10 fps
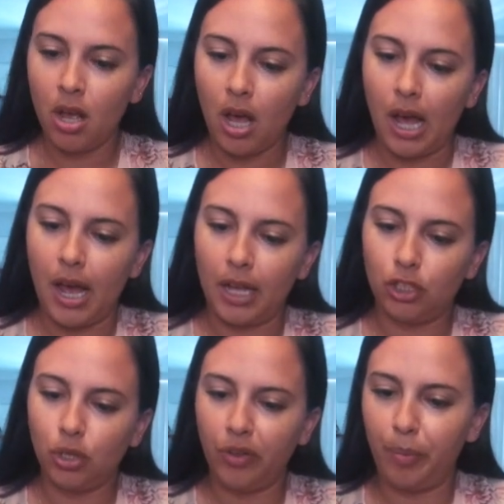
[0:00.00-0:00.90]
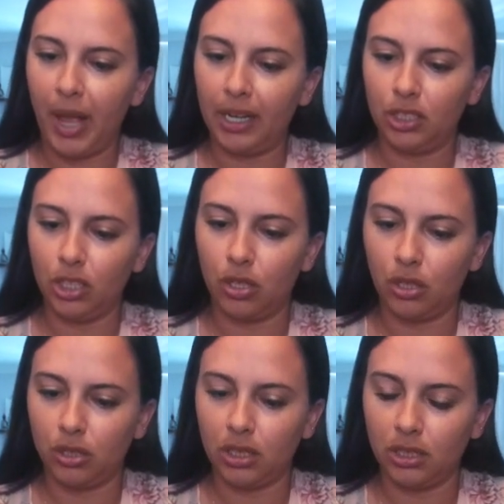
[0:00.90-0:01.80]
Two of
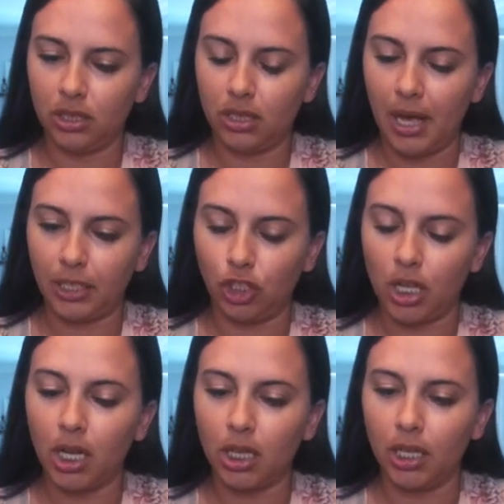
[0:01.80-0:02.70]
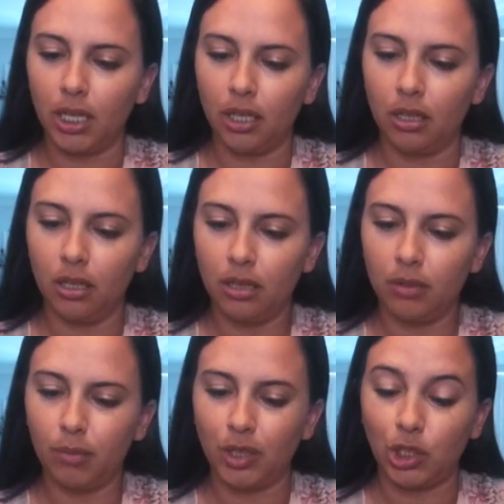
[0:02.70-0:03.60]
Pentacles, this is that juggling,
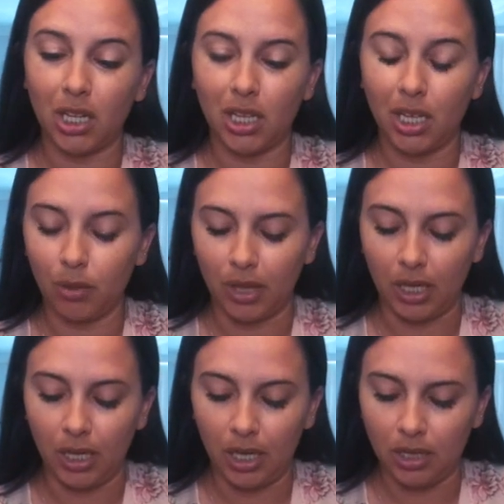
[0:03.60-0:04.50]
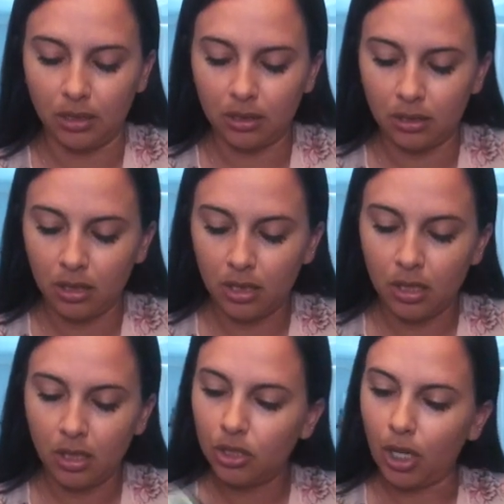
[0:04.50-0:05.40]
but juggling with ease.
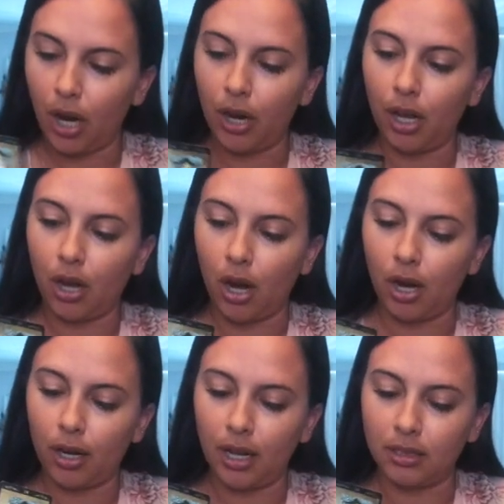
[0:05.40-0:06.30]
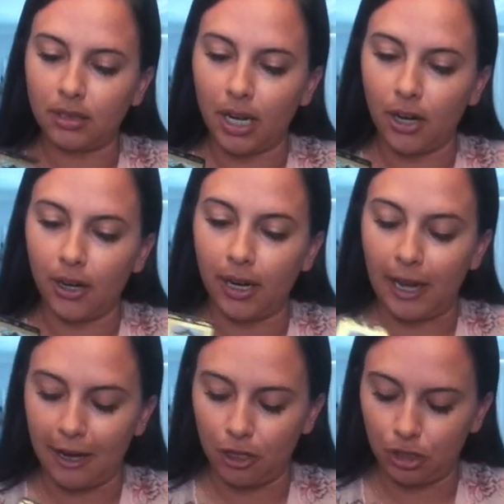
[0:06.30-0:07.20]
Chariot card, Cancerian
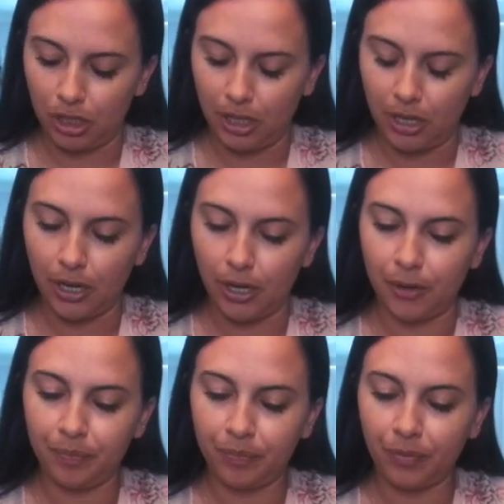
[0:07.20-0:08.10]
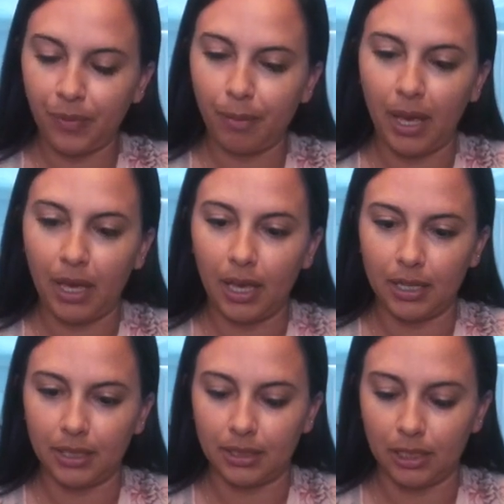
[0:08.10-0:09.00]
energy here, making a
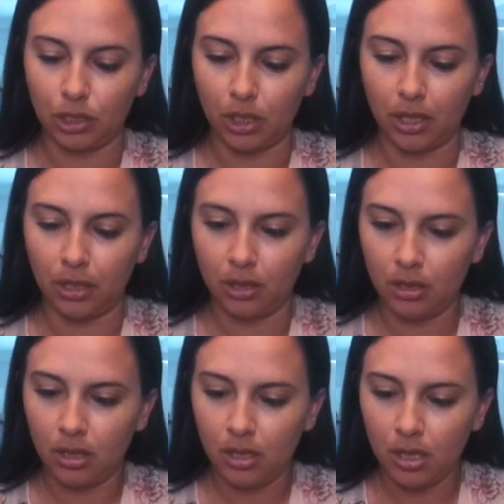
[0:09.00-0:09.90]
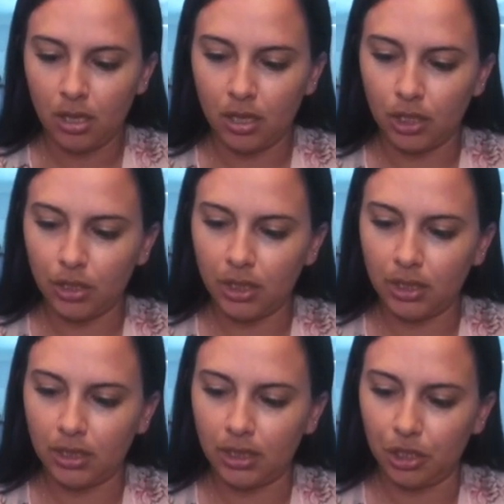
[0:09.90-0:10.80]
decision. There's a
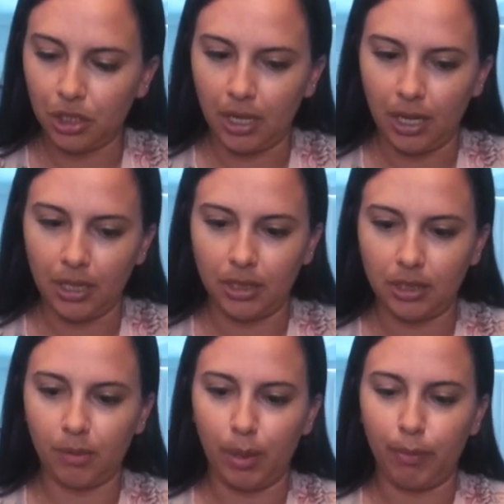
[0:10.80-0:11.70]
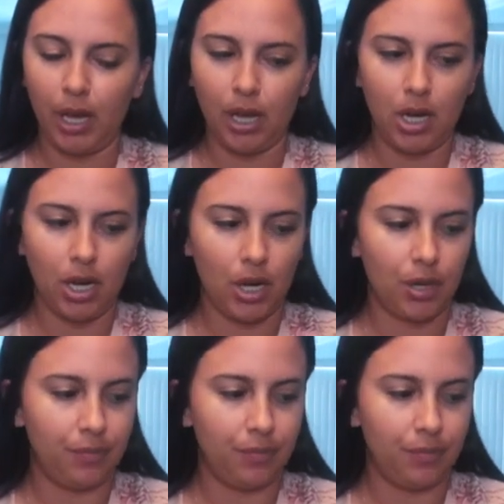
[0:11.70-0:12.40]
decision that needs to be made here.